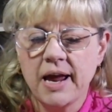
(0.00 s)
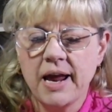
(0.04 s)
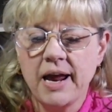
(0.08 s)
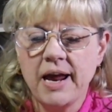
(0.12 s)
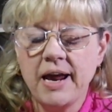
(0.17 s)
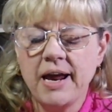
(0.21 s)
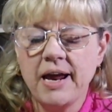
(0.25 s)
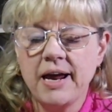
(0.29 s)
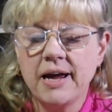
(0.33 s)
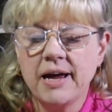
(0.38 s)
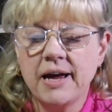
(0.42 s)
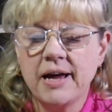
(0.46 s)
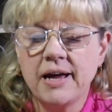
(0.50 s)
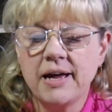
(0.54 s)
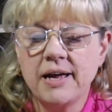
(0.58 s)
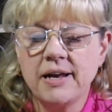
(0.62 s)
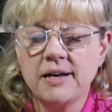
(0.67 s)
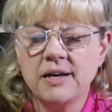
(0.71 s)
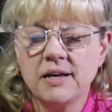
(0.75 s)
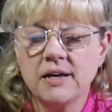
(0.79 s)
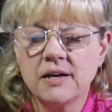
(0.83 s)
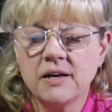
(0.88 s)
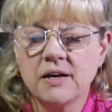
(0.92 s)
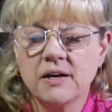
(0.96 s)

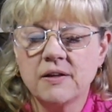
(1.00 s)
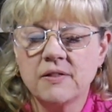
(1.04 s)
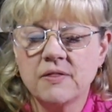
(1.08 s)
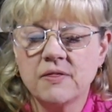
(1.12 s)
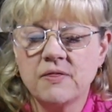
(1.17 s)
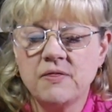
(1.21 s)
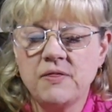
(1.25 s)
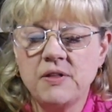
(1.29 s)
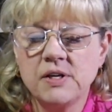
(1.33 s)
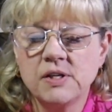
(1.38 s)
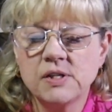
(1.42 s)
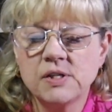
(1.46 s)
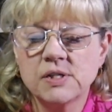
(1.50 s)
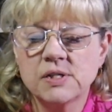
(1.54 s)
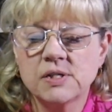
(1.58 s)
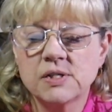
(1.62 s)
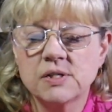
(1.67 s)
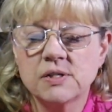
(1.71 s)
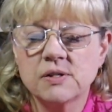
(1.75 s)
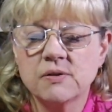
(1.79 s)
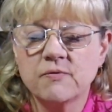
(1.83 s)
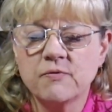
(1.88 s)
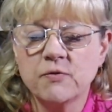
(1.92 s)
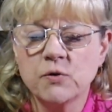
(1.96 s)
And
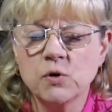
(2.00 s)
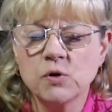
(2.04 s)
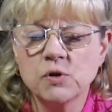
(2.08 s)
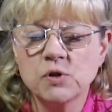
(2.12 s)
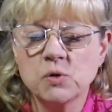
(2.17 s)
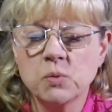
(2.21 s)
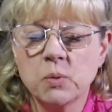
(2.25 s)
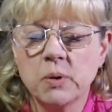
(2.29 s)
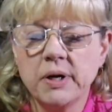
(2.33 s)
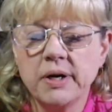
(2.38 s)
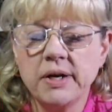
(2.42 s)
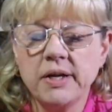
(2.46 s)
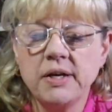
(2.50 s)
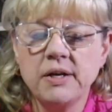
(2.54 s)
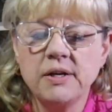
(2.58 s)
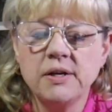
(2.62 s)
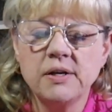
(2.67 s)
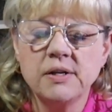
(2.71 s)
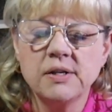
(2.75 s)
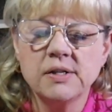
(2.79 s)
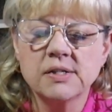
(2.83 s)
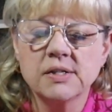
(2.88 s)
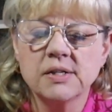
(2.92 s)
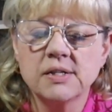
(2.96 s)
this first one
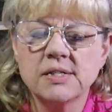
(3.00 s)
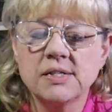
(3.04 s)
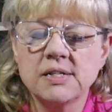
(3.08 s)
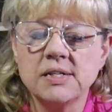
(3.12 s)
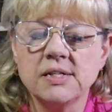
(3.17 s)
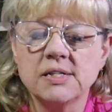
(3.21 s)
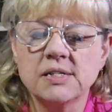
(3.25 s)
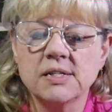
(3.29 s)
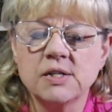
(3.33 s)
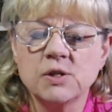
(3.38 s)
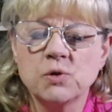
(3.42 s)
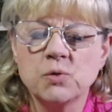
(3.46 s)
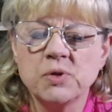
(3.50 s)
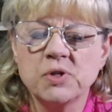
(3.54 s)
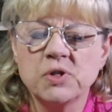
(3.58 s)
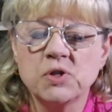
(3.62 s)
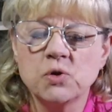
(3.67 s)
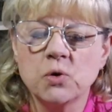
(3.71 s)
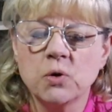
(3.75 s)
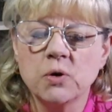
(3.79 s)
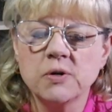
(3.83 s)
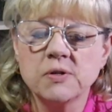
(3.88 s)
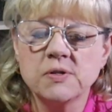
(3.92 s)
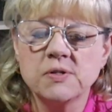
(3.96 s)
is, let's see, it says
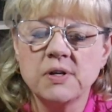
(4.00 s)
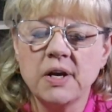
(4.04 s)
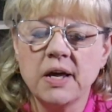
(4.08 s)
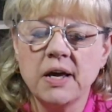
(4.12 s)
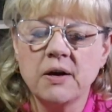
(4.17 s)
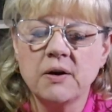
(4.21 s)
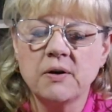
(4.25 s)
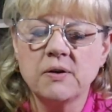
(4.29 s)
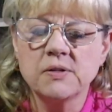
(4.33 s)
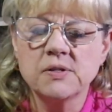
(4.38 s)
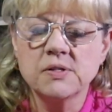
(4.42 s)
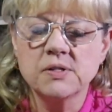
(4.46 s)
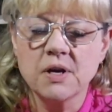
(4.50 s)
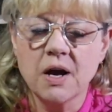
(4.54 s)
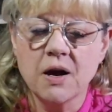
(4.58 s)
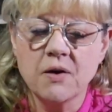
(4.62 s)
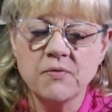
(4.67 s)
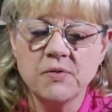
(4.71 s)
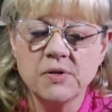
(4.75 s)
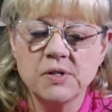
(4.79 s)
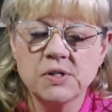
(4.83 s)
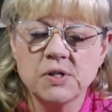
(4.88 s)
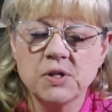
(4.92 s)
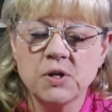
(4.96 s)
restores nails,
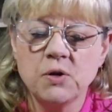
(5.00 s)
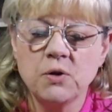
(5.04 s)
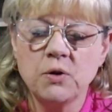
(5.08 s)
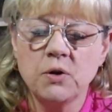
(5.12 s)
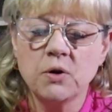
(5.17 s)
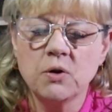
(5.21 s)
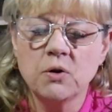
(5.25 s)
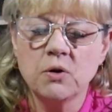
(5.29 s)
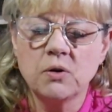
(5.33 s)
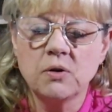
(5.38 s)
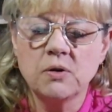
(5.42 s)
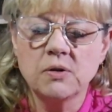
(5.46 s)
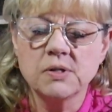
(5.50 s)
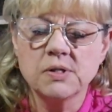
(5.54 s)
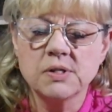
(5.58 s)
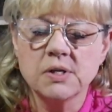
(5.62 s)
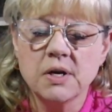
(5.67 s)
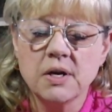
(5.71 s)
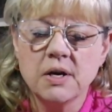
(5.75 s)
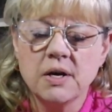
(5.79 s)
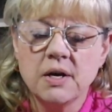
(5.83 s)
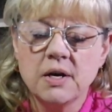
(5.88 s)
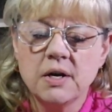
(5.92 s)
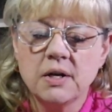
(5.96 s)
softens cuticles,
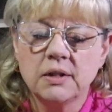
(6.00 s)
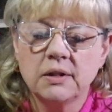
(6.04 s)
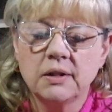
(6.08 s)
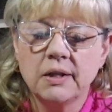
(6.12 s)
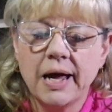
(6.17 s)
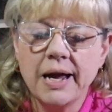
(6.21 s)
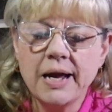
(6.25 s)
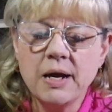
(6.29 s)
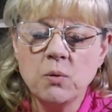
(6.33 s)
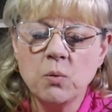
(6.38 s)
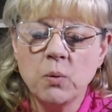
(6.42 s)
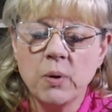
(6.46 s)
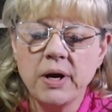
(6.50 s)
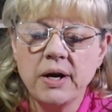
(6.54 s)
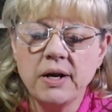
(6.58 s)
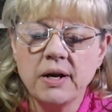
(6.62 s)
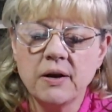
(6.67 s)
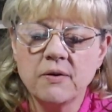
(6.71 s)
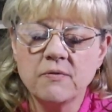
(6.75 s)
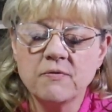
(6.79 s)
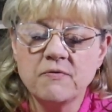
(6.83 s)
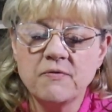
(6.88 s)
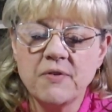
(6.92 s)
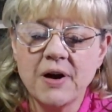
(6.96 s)
lightweight
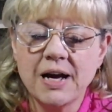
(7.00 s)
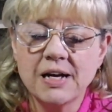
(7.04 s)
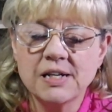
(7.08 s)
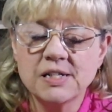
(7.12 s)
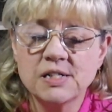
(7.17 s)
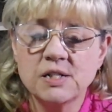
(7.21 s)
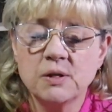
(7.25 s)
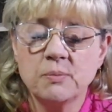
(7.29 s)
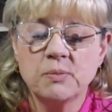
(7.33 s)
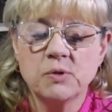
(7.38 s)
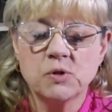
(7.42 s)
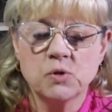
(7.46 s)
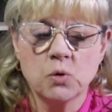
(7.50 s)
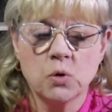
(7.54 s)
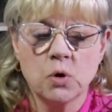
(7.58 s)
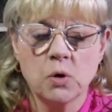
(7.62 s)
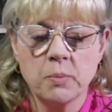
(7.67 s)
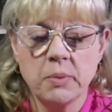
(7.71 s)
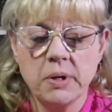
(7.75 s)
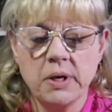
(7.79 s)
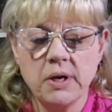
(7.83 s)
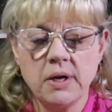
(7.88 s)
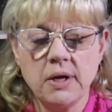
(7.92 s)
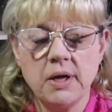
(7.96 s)
and fast
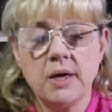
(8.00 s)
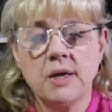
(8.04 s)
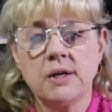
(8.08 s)
absorbing.